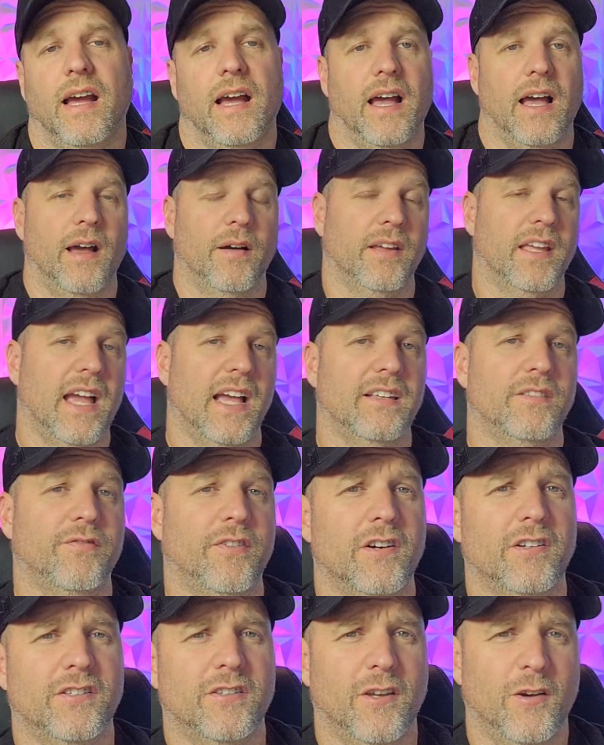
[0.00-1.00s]
Uh, guys,
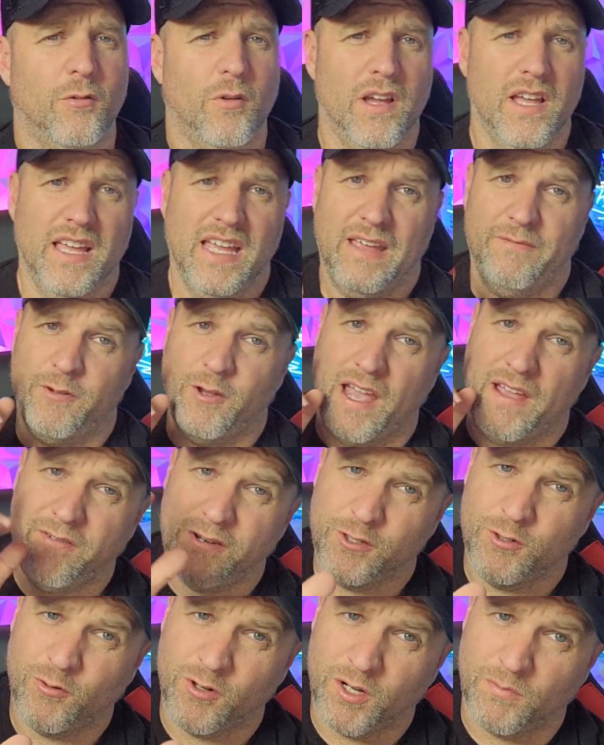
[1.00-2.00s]
first though, if you
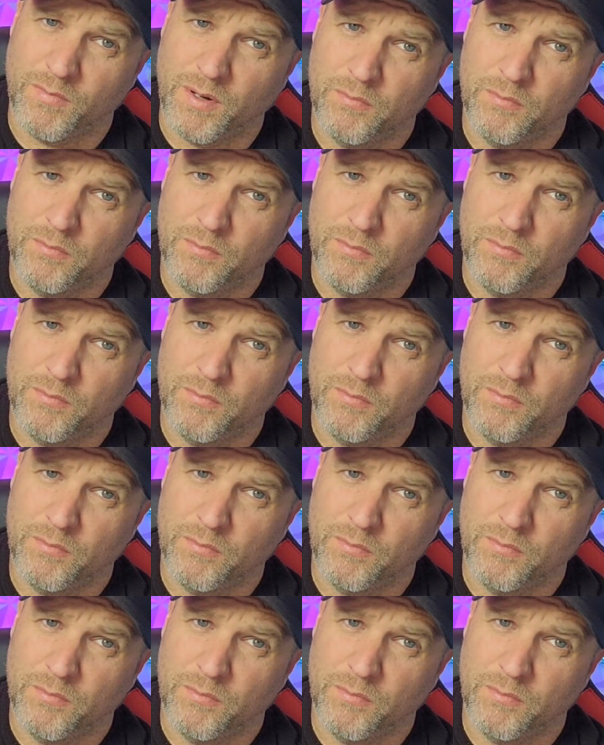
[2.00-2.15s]
haven't joined